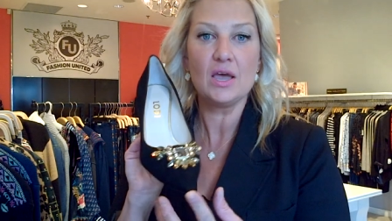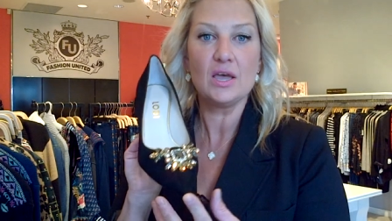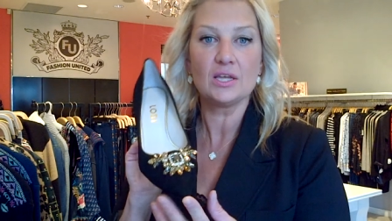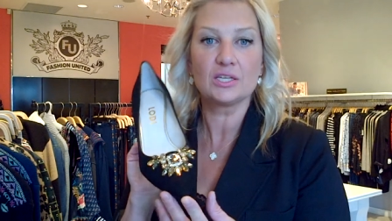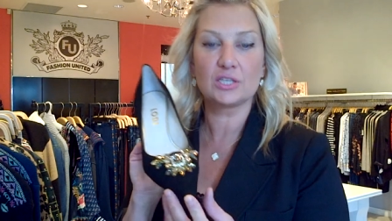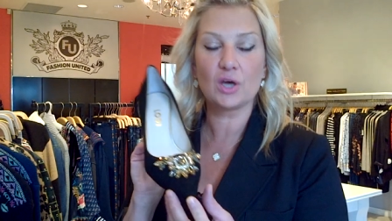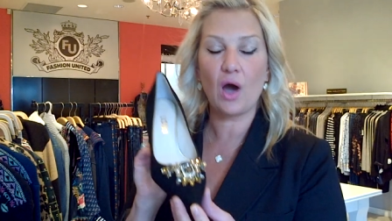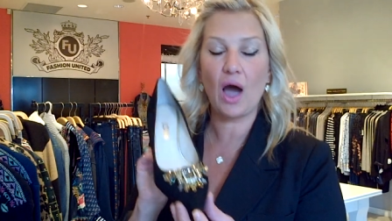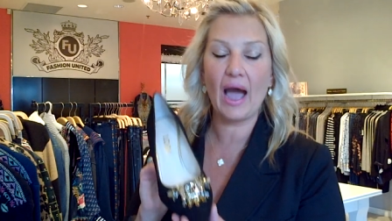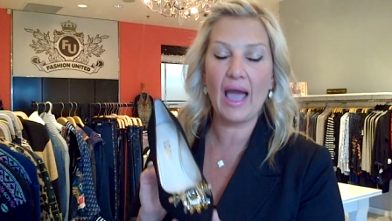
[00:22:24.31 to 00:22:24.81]

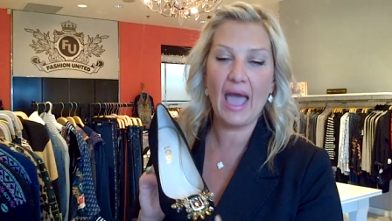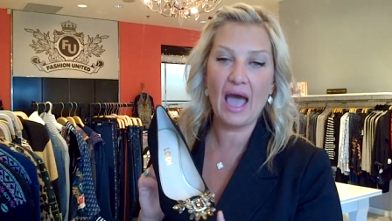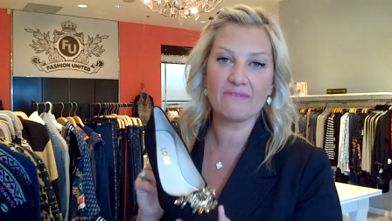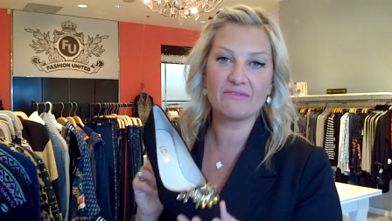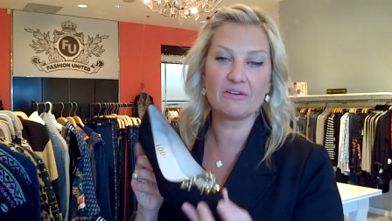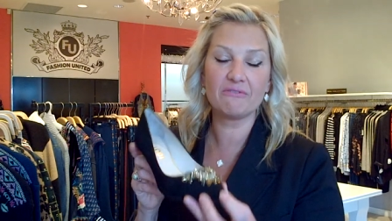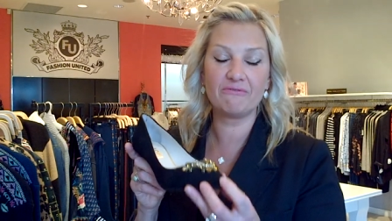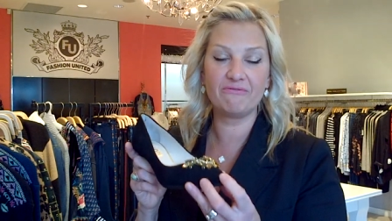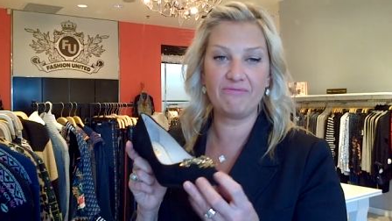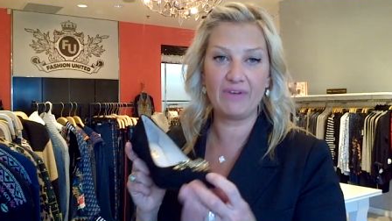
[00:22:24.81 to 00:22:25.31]
So I have
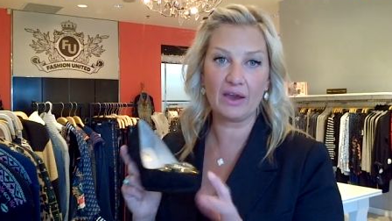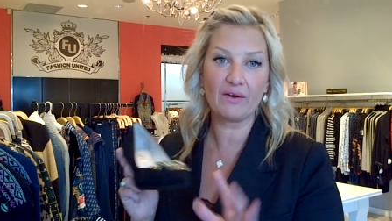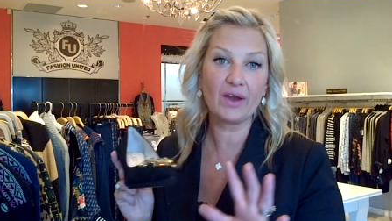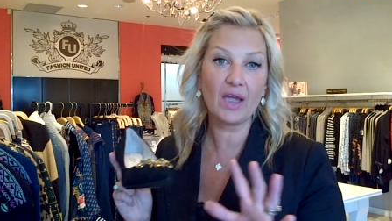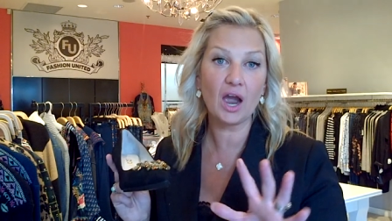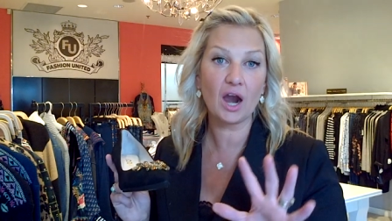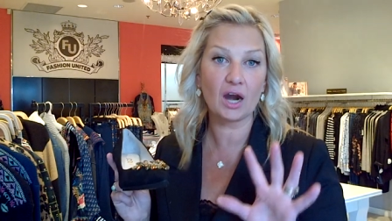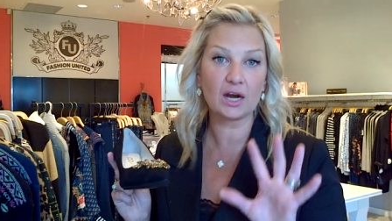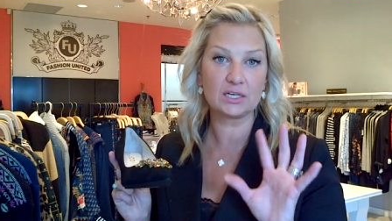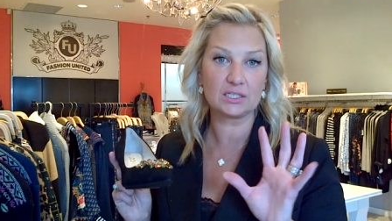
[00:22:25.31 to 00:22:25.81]
a very
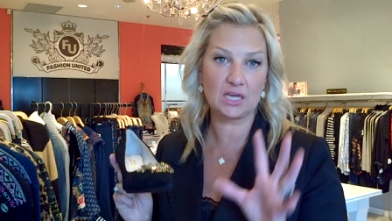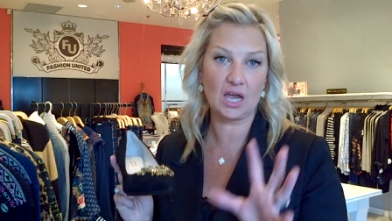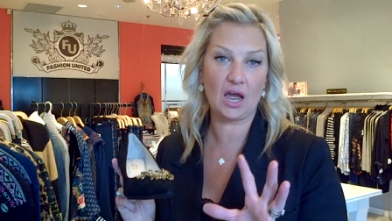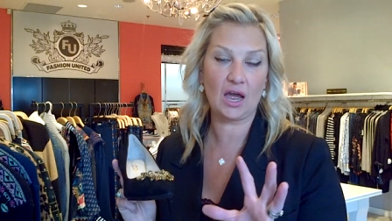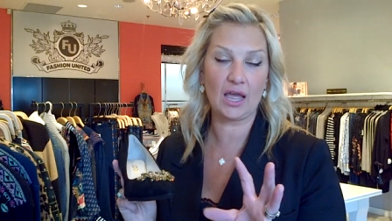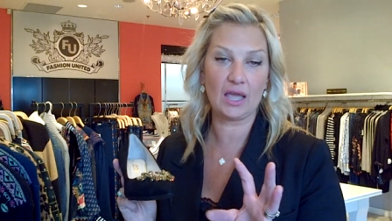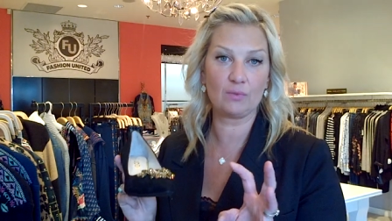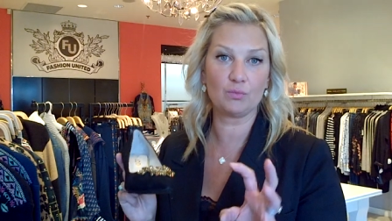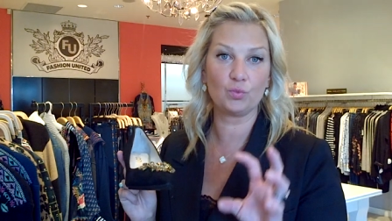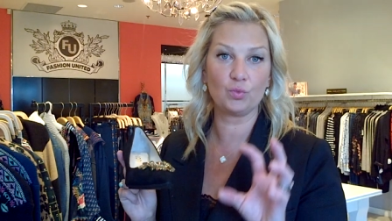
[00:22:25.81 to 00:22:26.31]
hard
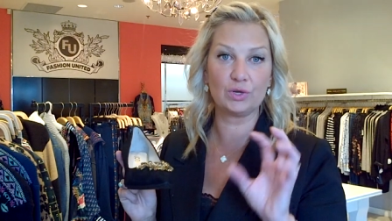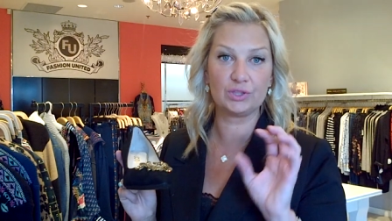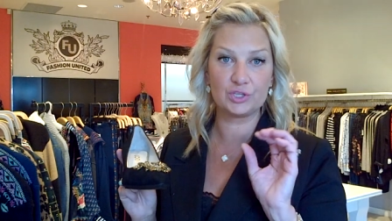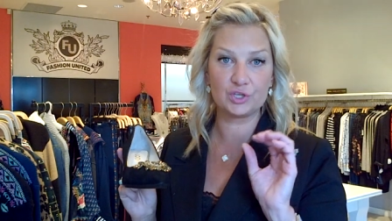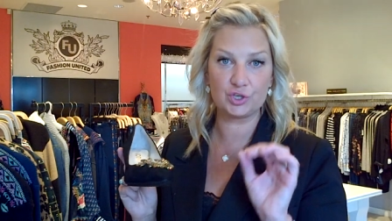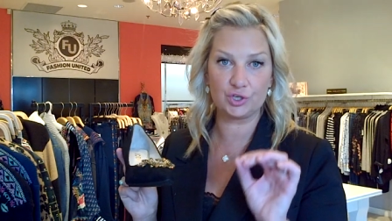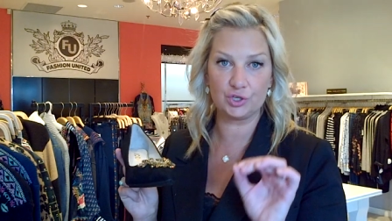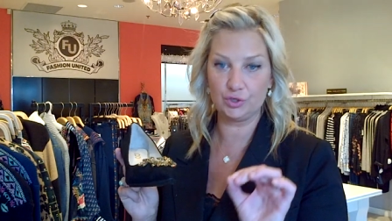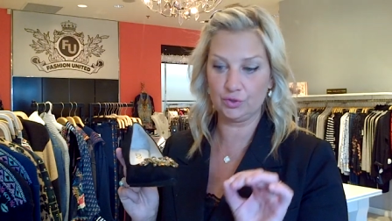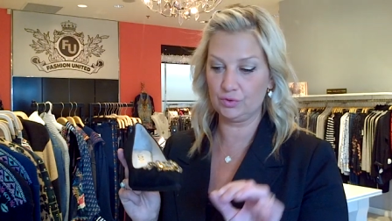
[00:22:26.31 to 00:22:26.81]
time with
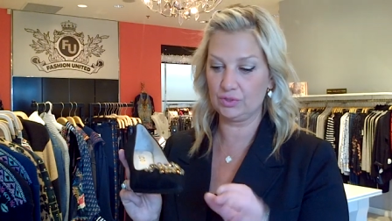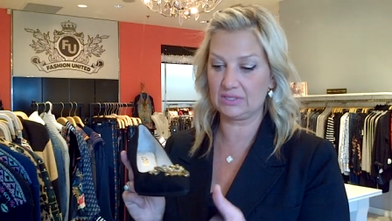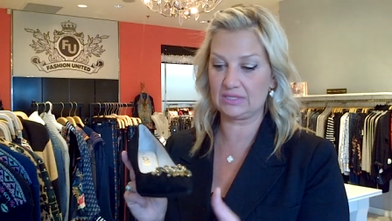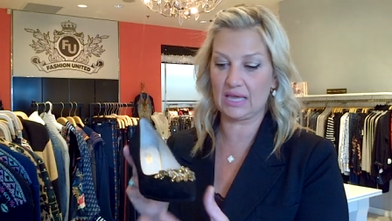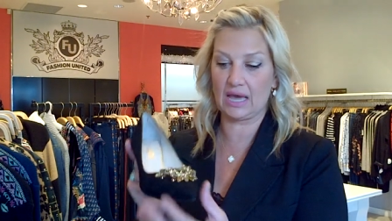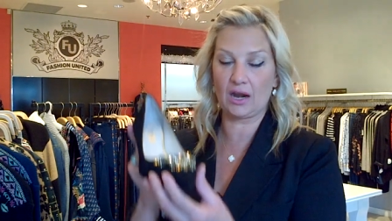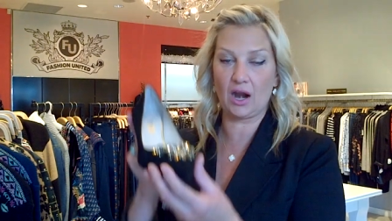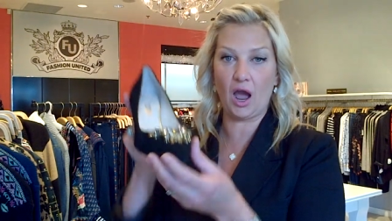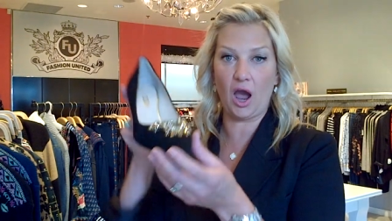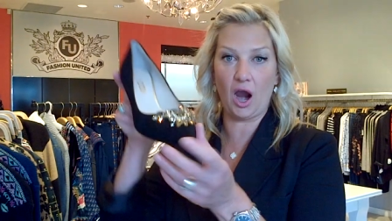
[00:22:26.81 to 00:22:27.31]
shoes
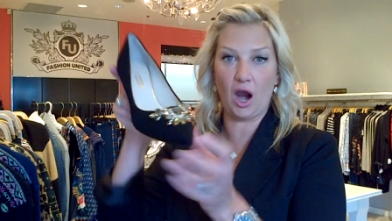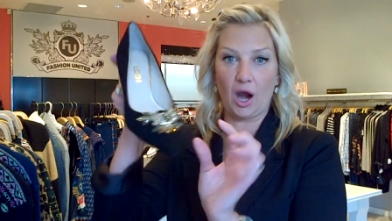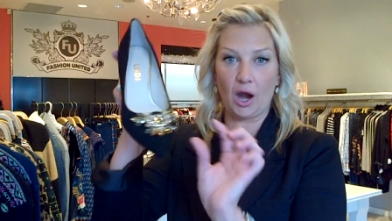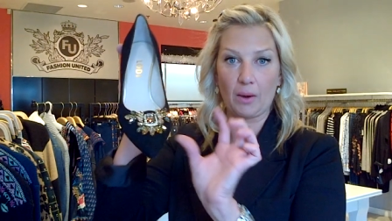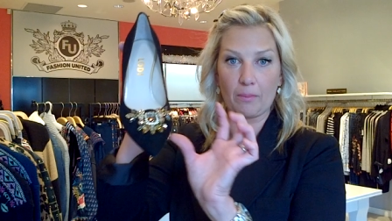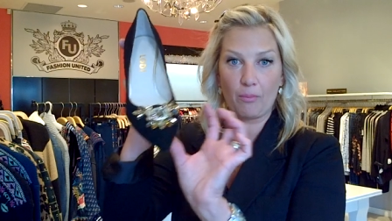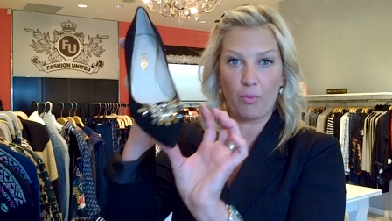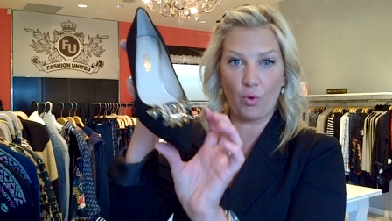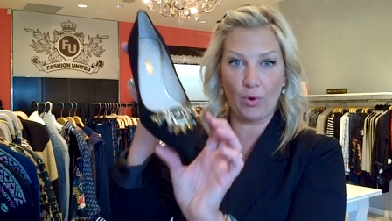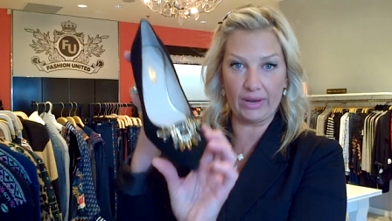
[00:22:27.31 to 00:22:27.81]
that
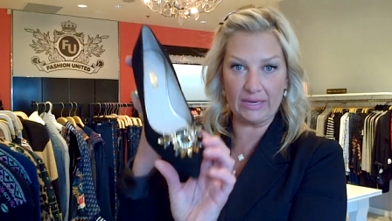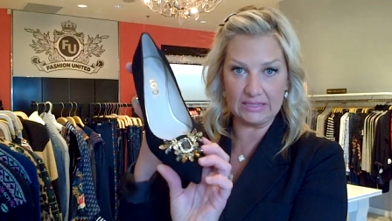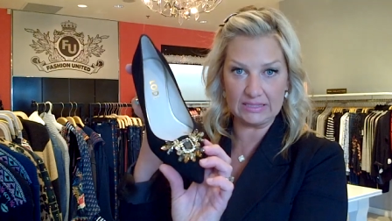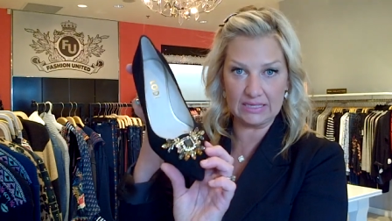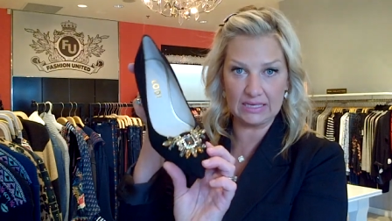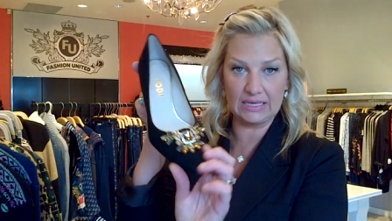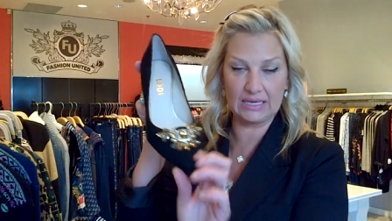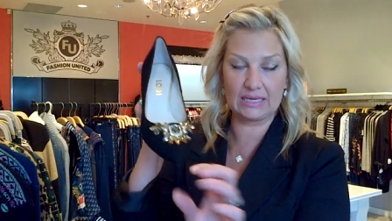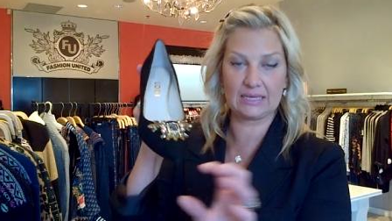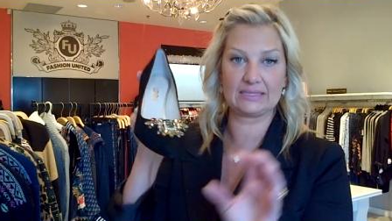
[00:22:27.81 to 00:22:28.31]
are
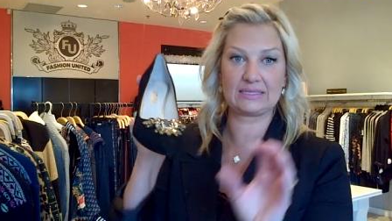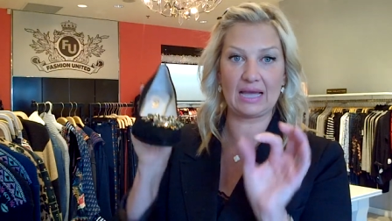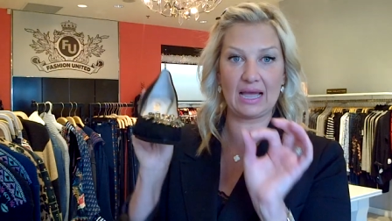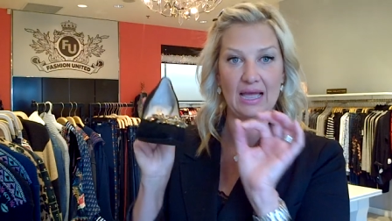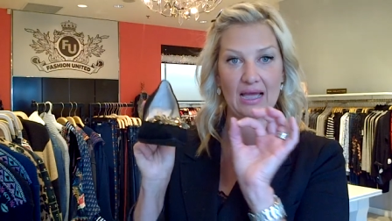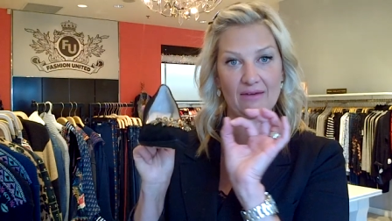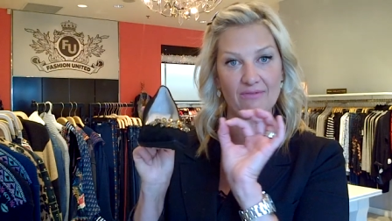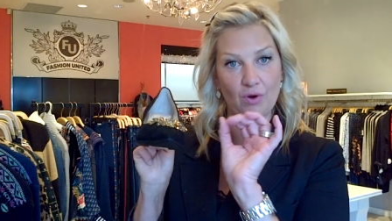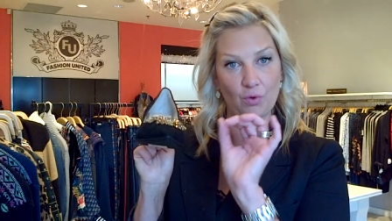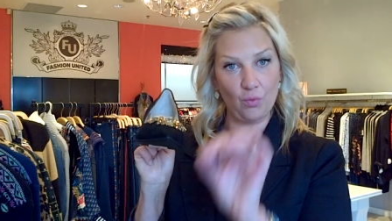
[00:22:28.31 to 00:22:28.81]
pointy because I
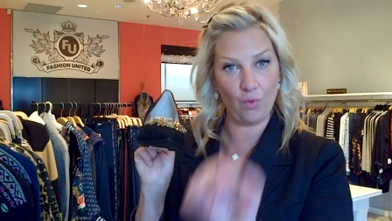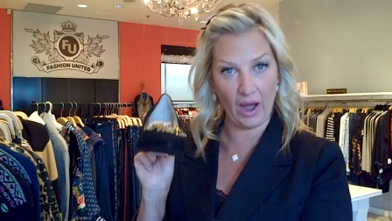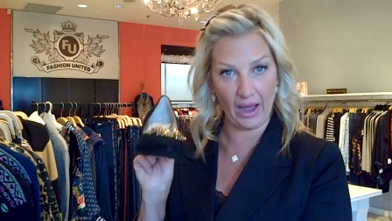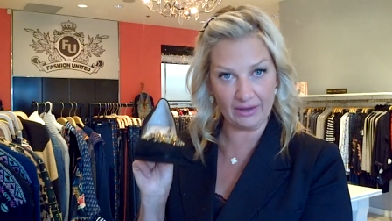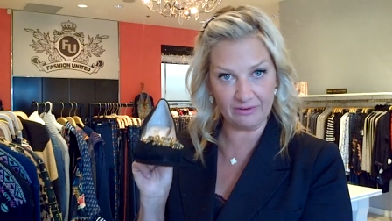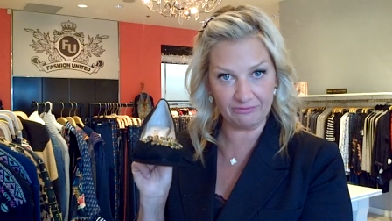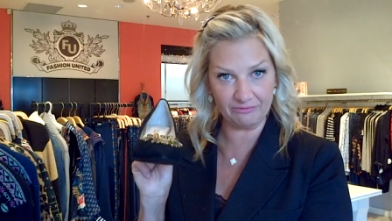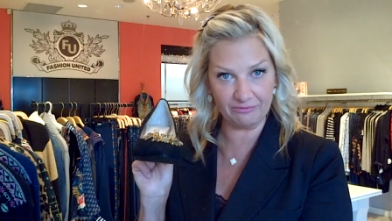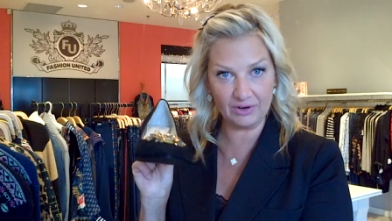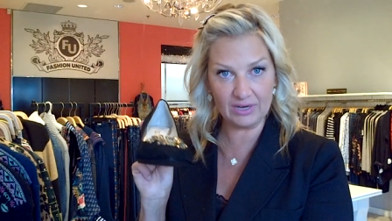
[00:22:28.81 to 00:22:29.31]
have a
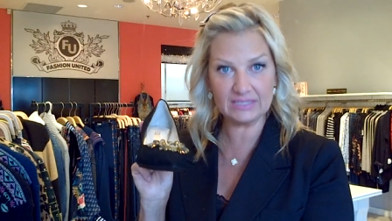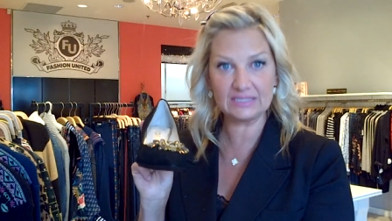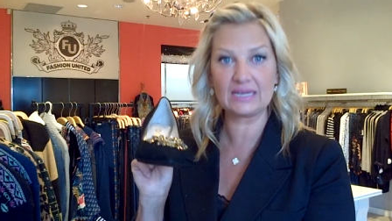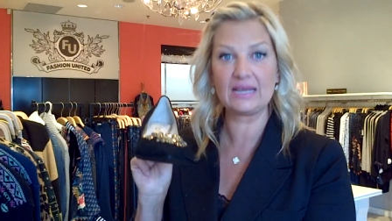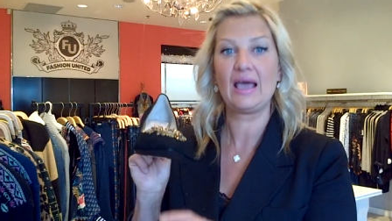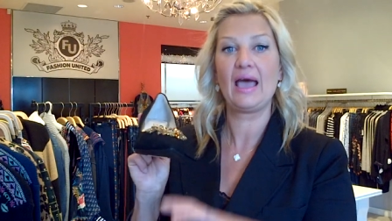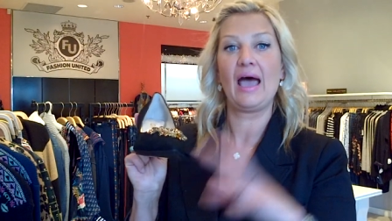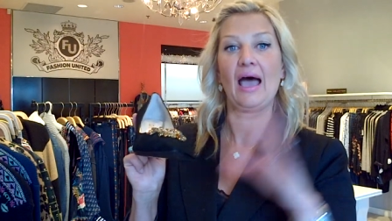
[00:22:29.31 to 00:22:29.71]
wide foot.